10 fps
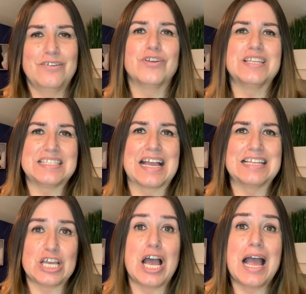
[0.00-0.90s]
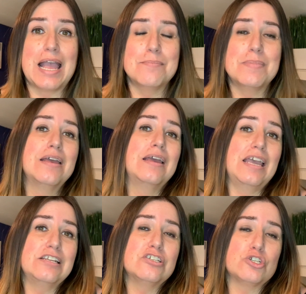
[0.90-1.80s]
for the second time
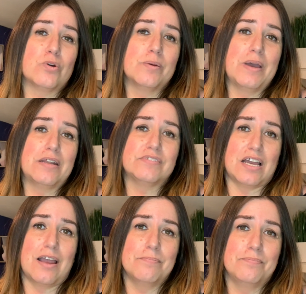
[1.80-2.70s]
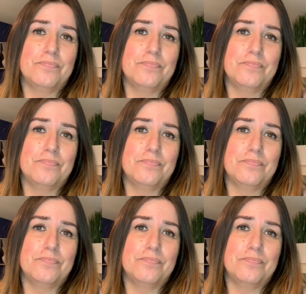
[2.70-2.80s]
in a short amount of time.